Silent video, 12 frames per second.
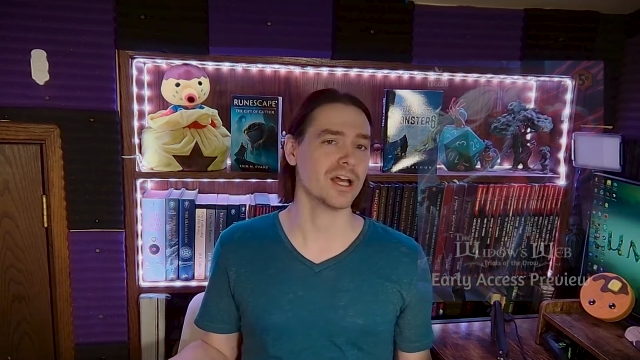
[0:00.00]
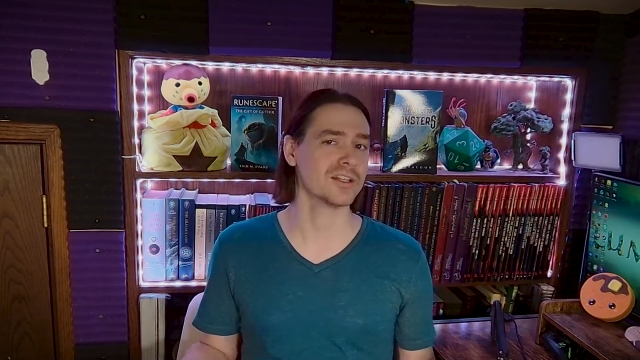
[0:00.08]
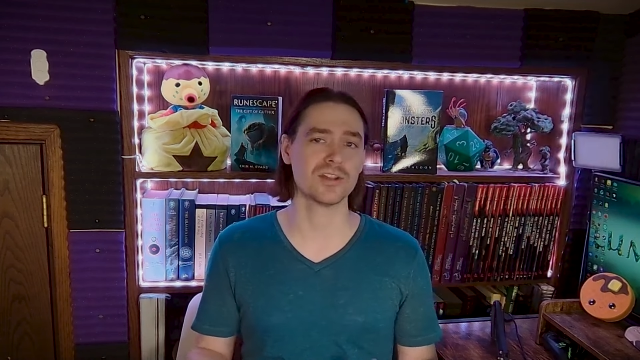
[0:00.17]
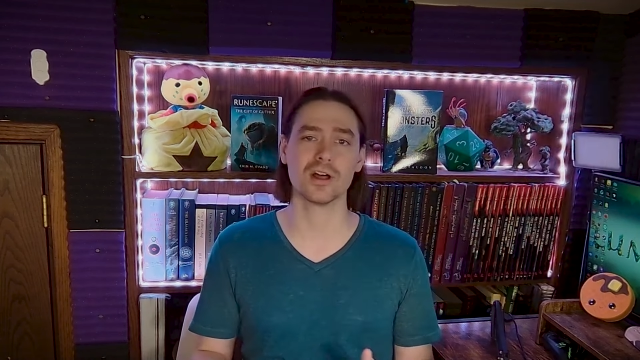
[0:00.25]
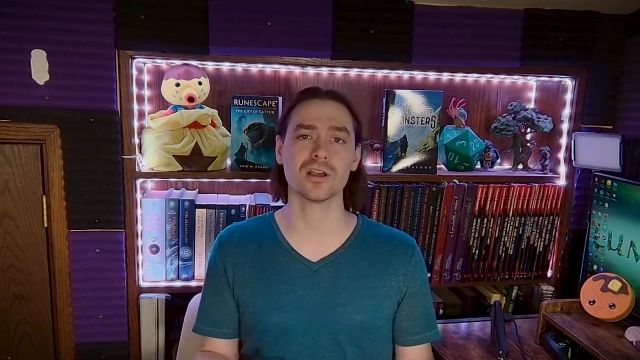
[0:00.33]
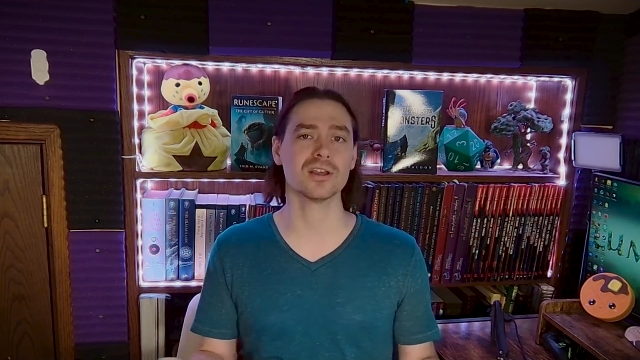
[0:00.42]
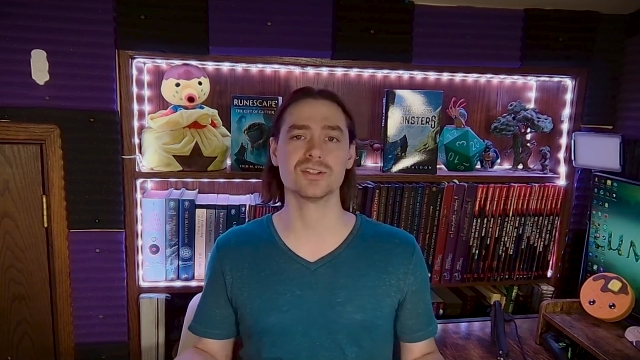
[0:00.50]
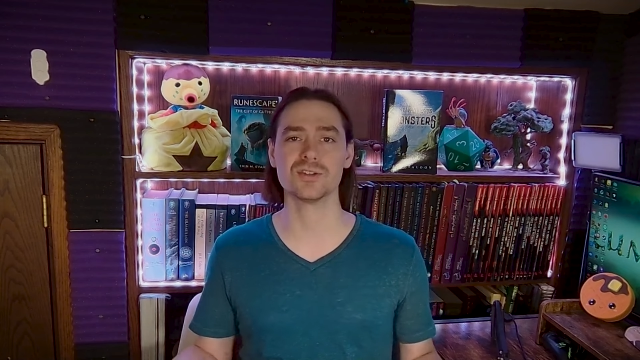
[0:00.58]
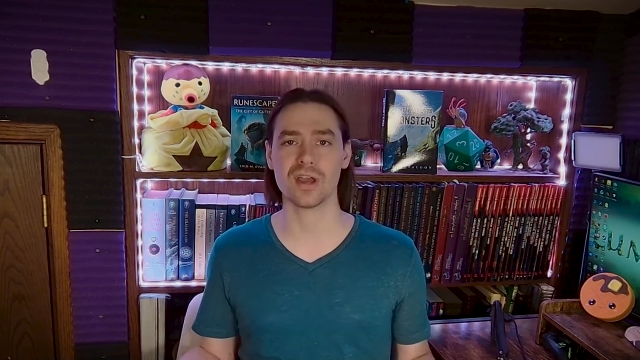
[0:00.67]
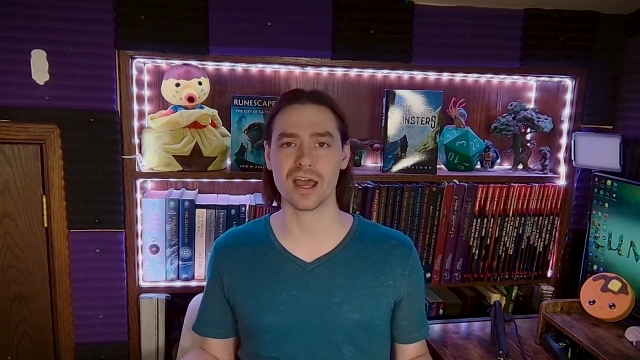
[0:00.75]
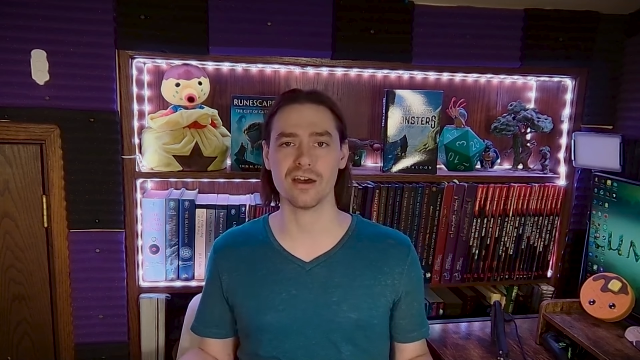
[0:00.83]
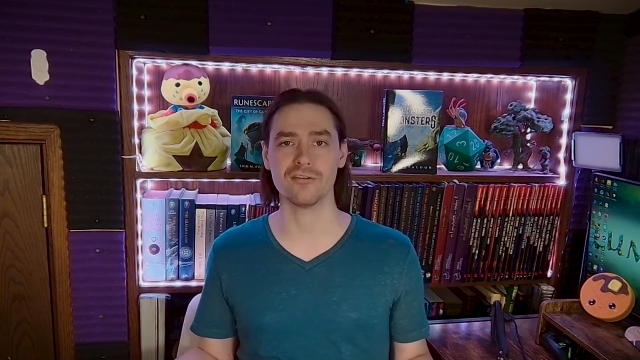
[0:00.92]
As long as you
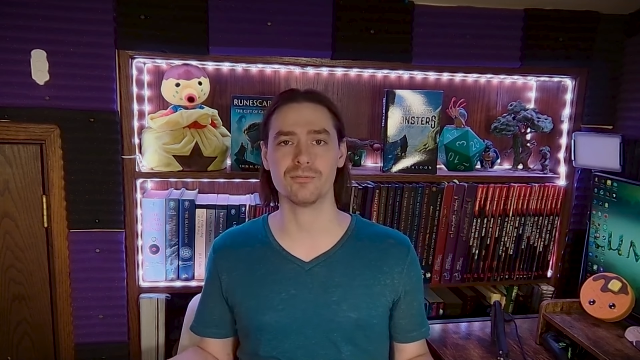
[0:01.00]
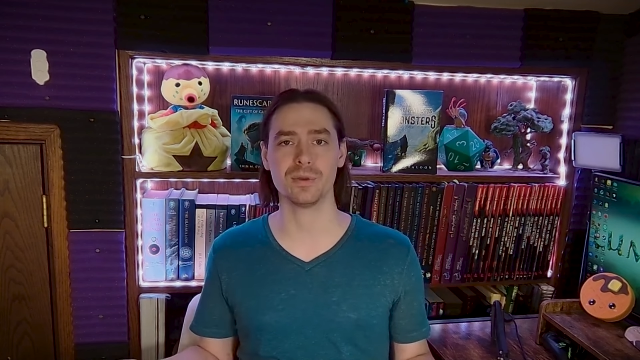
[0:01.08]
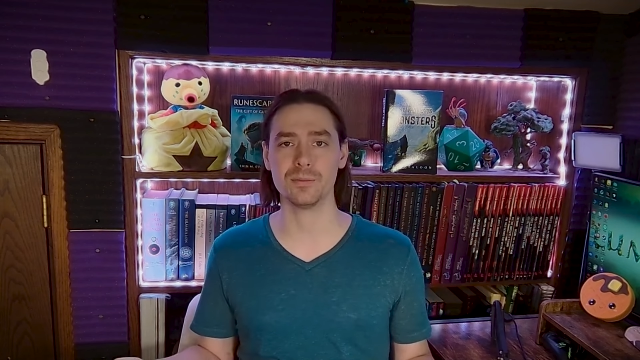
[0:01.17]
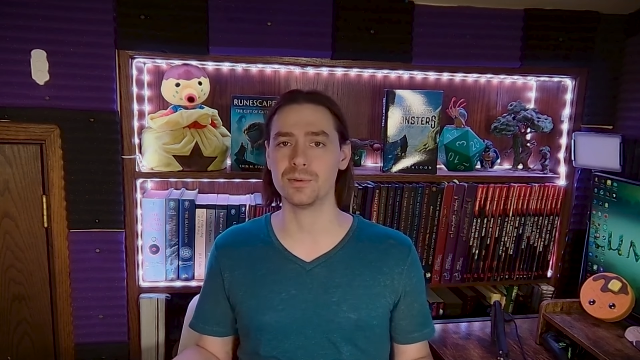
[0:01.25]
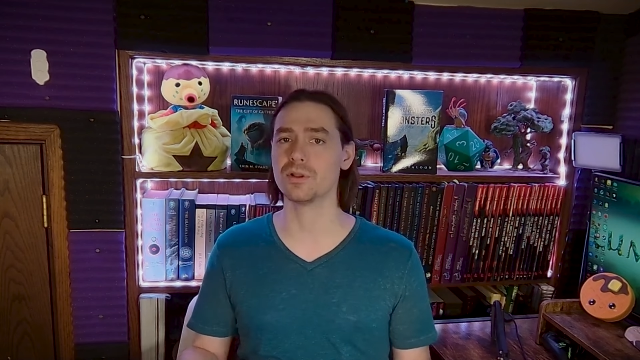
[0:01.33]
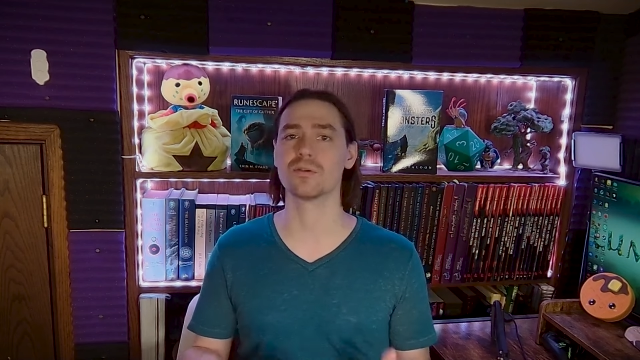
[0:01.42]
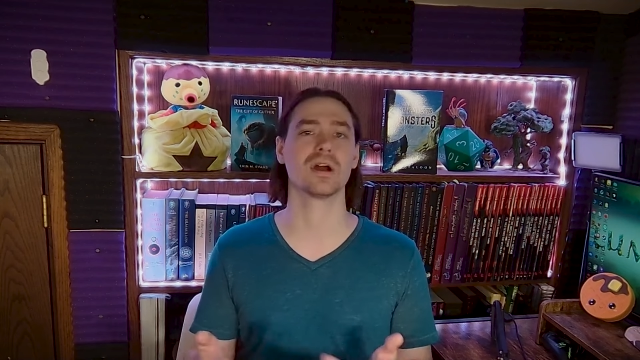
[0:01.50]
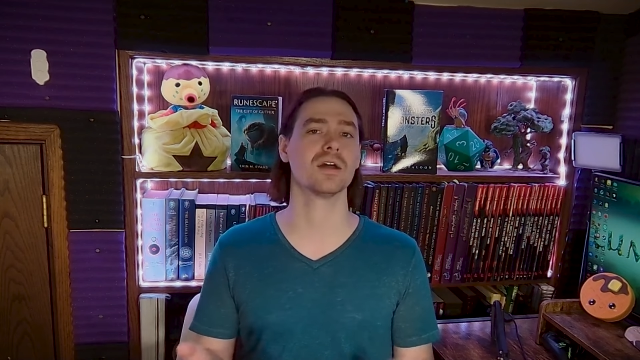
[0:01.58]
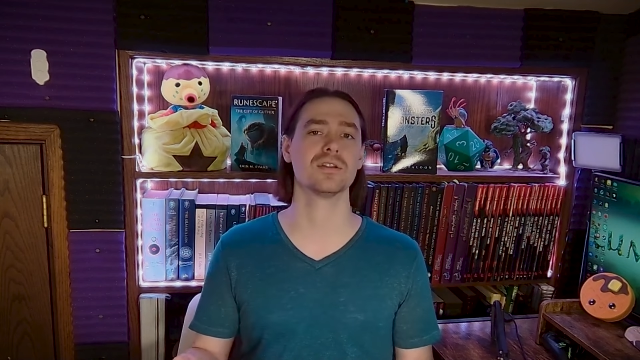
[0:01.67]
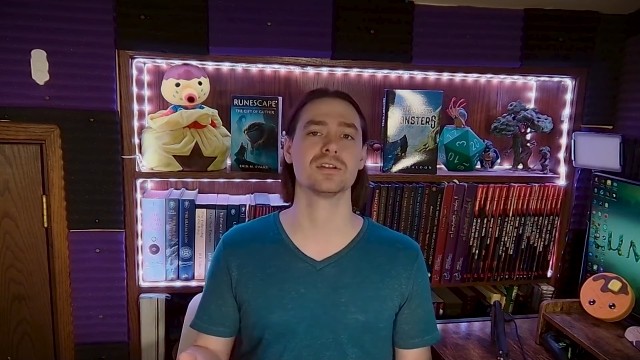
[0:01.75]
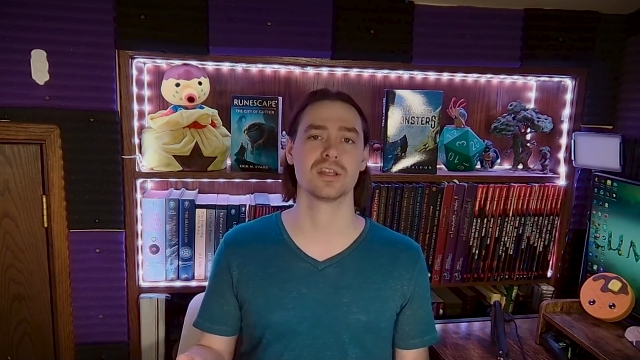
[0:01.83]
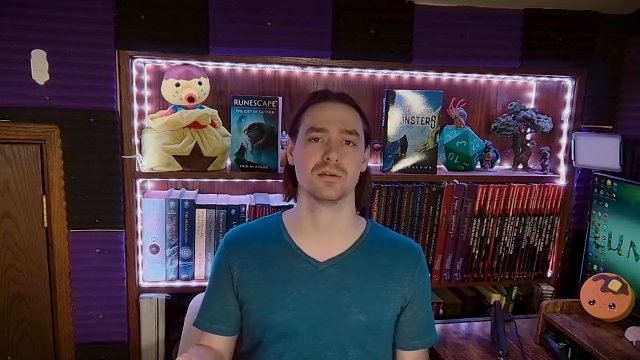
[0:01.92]
have people around
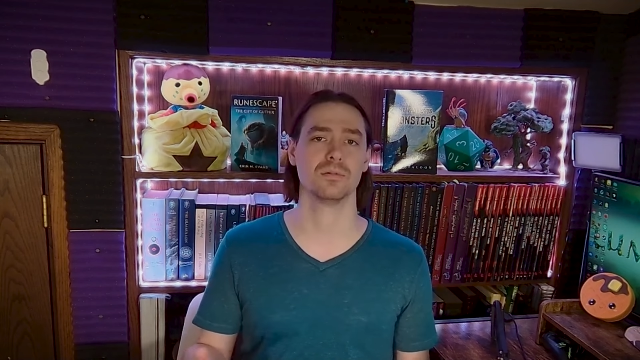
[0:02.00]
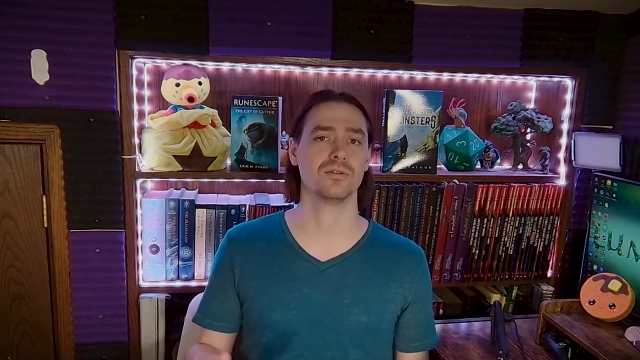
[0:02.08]
the table